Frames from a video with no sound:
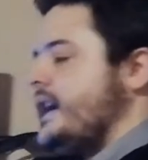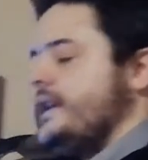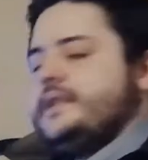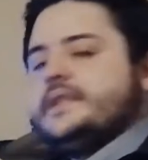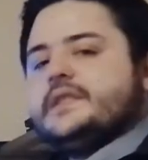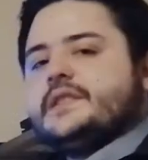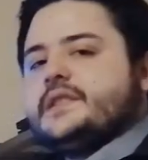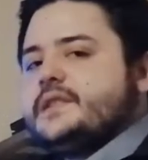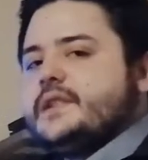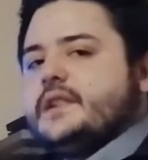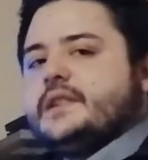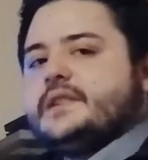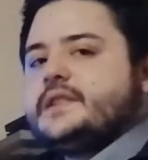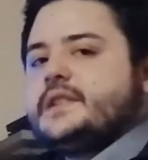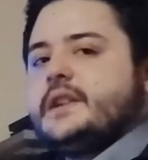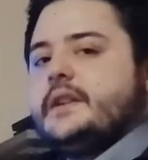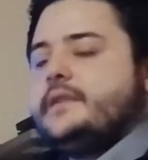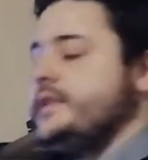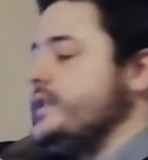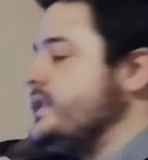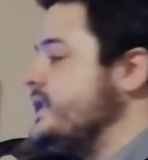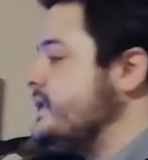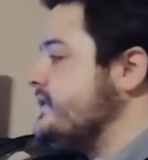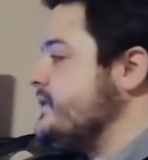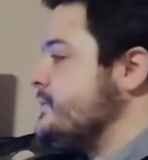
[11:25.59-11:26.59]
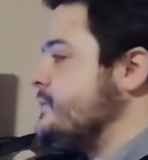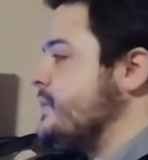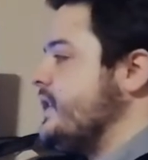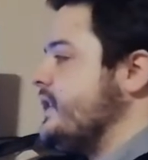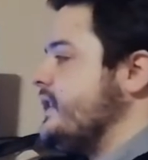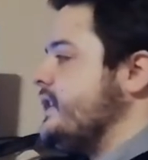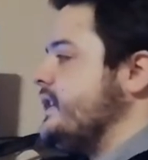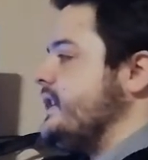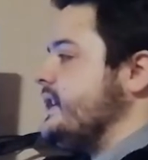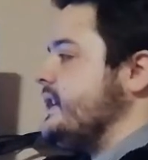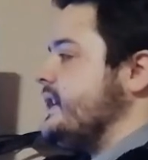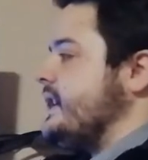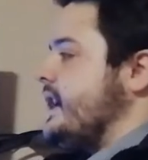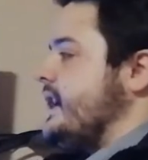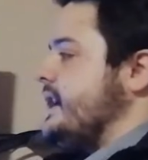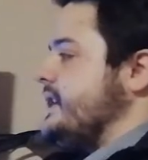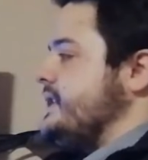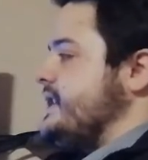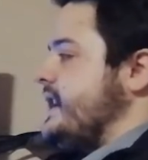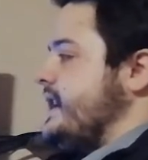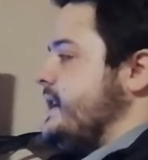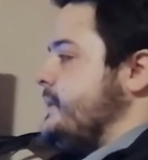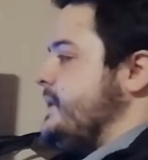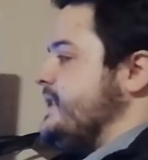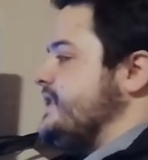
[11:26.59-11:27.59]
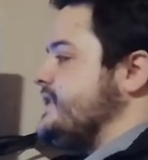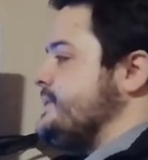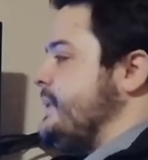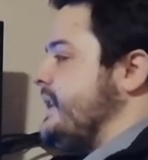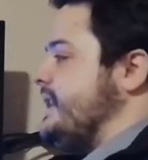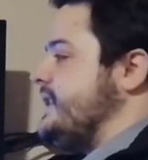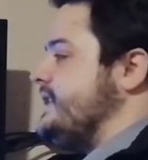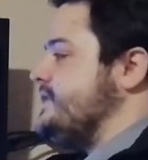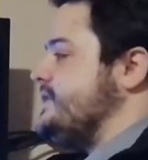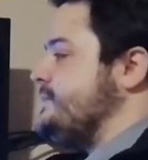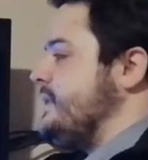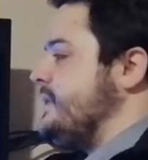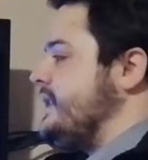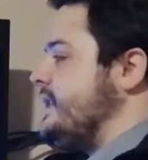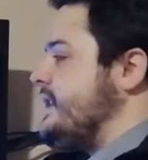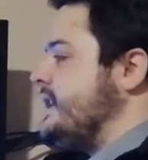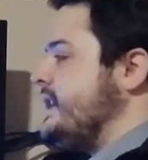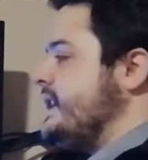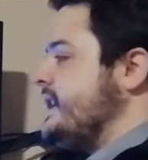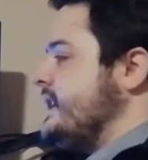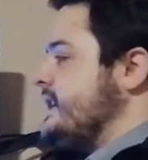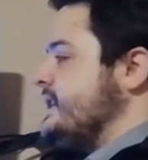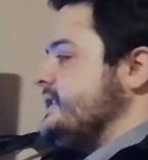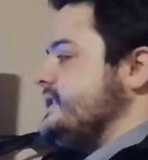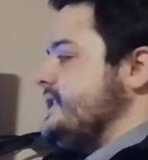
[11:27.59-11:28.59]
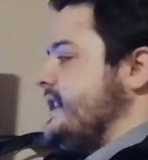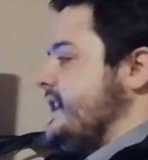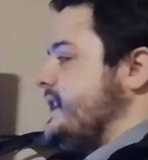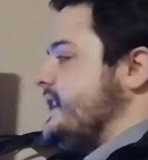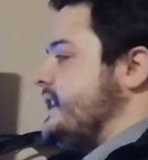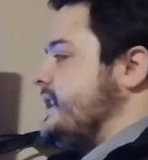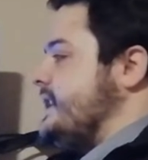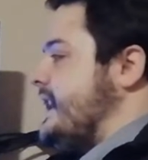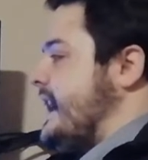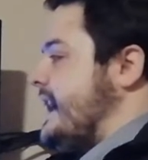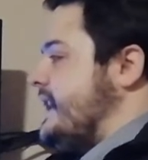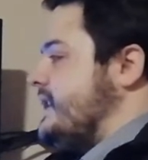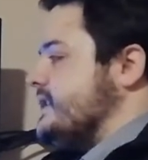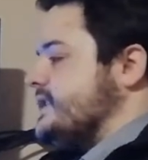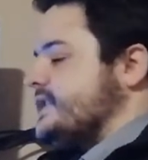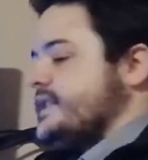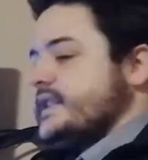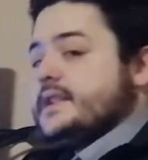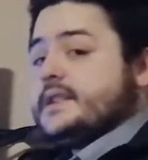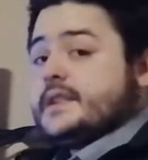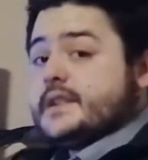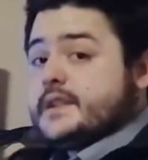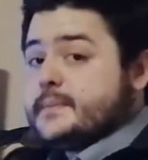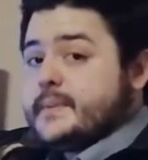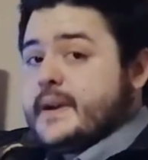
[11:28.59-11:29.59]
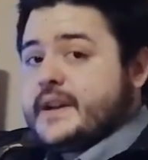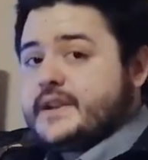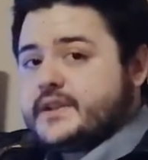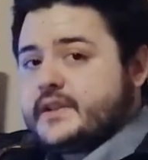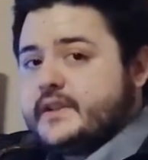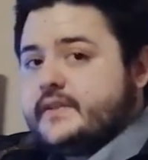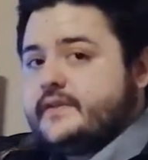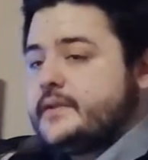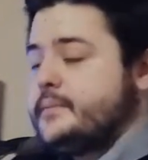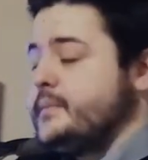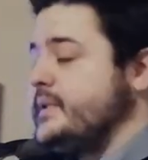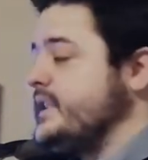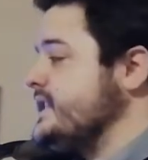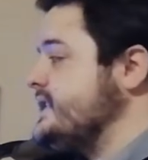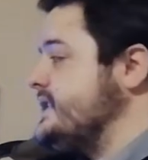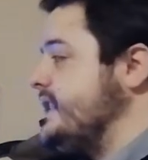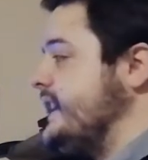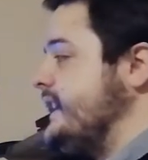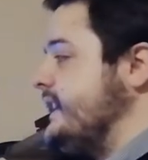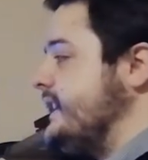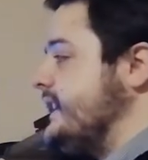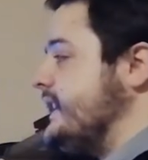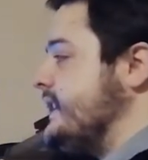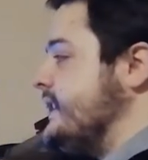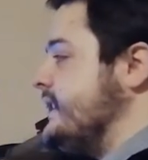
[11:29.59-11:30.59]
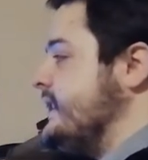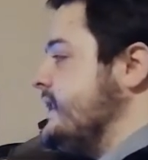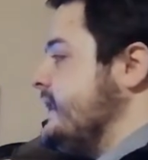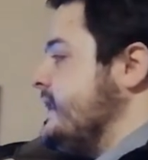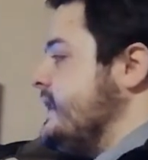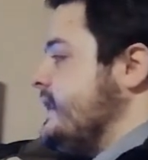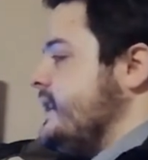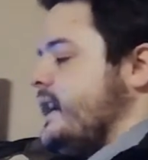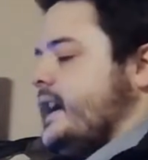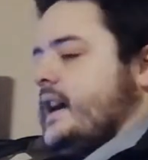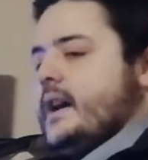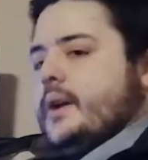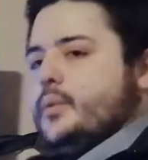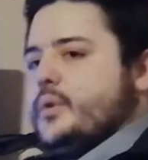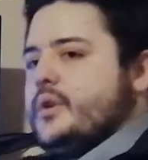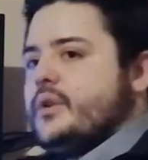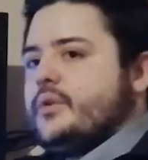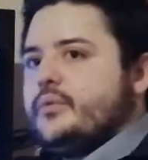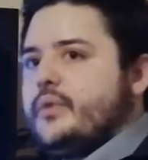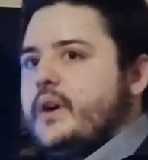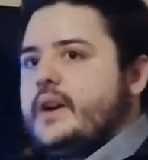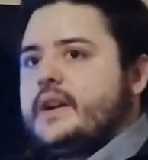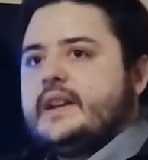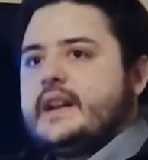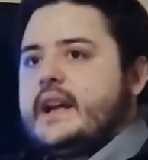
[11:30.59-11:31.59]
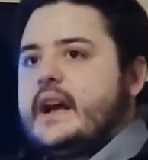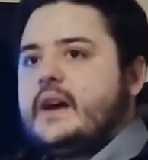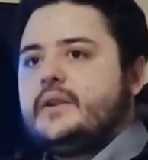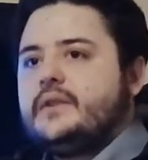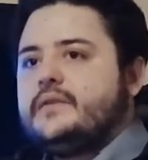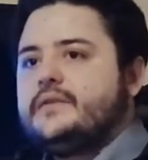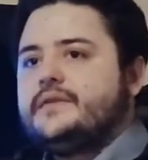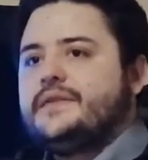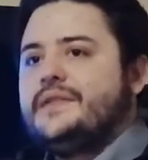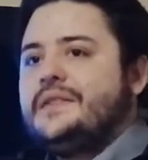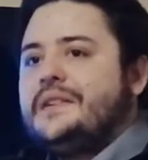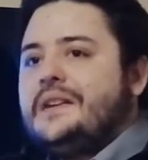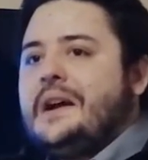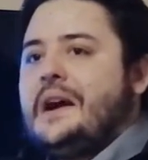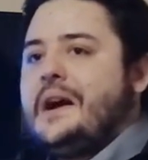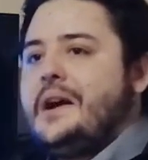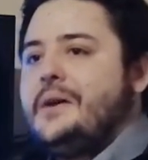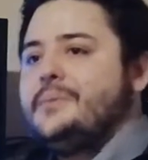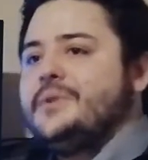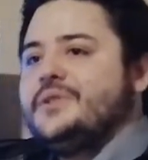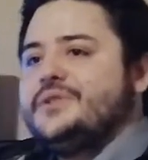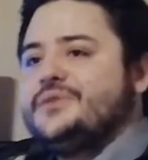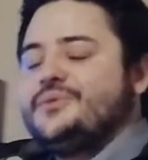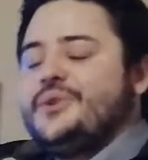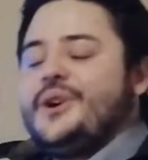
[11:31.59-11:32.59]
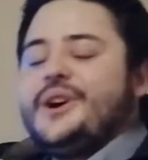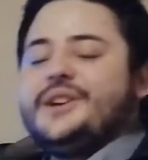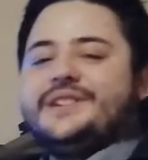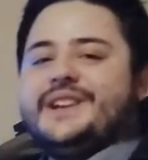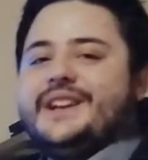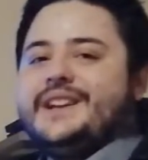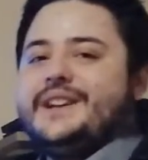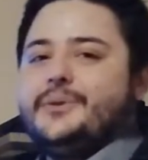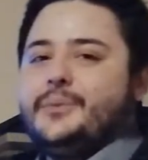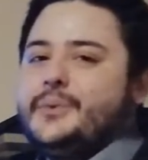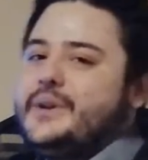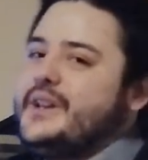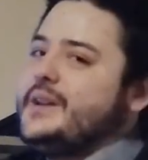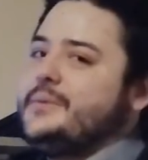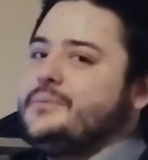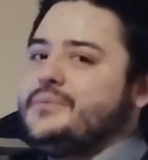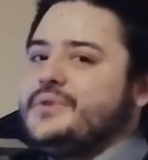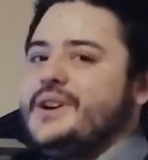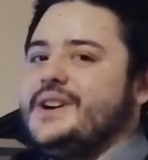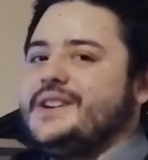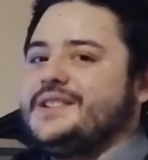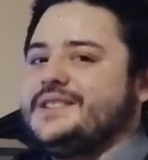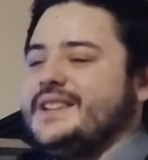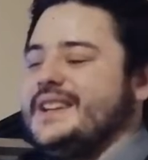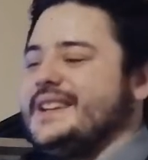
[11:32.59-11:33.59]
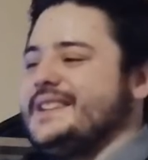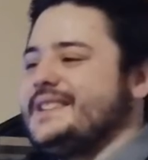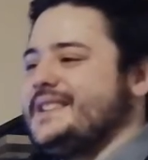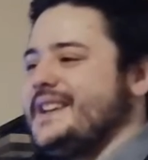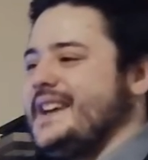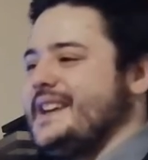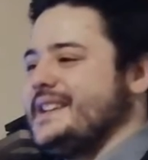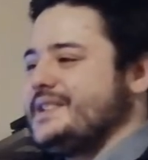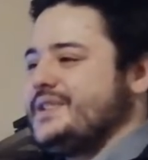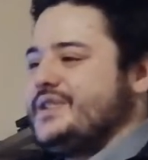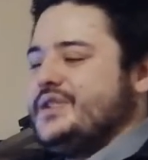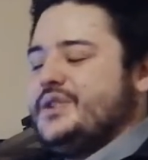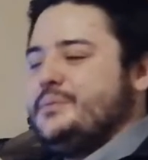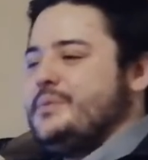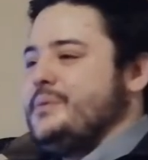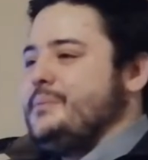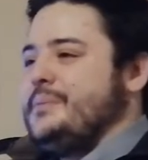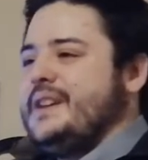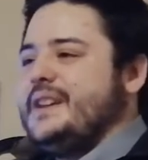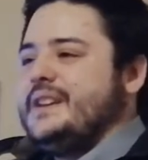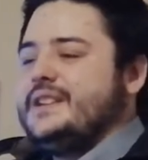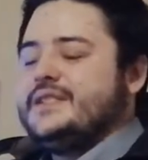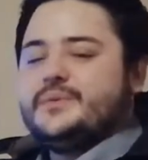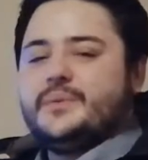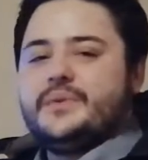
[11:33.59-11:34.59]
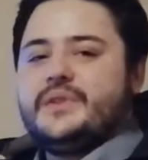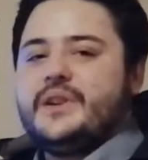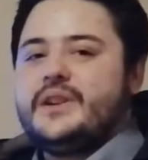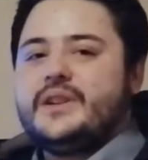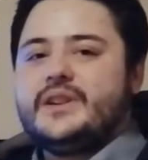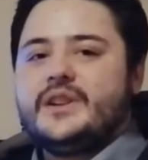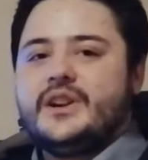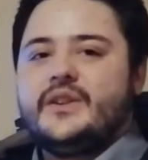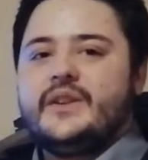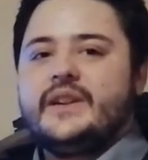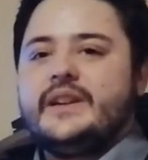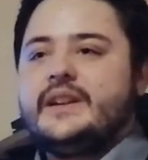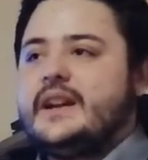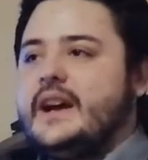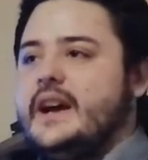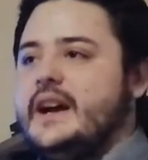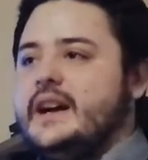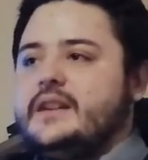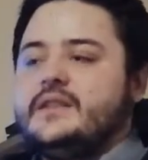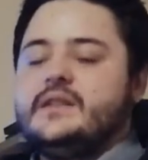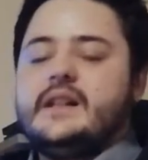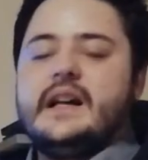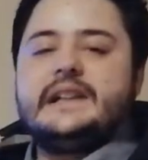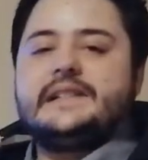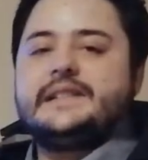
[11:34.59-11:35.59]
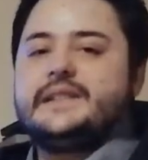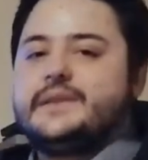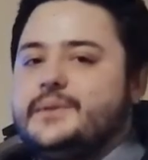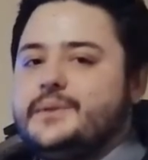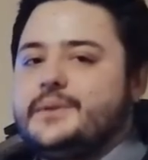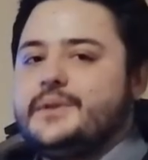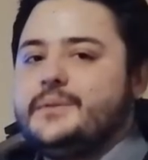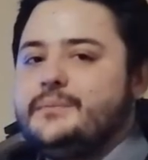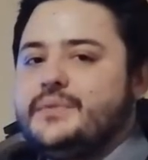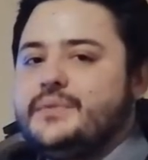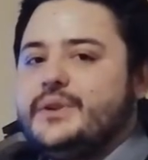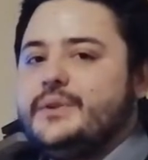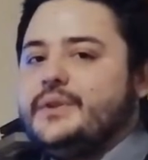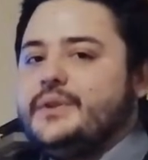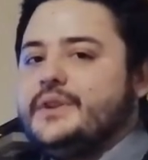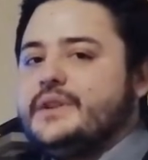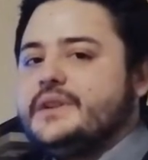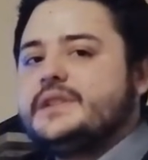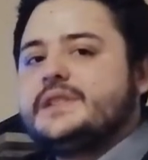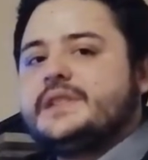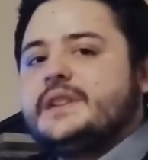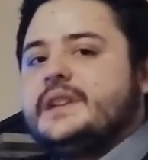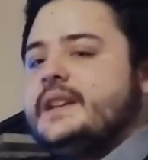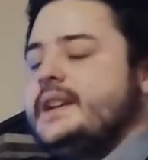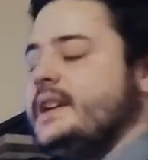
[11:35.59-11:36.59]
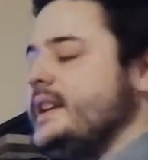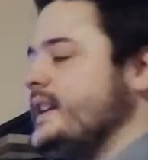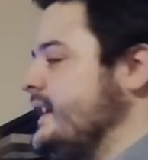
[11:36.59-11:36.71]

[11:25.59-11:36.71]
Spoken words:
This is all stuff you need for marketing. Database management, data analysis, especially for big data. We're running out of how much raw data we can process as human beings with our current classical computers.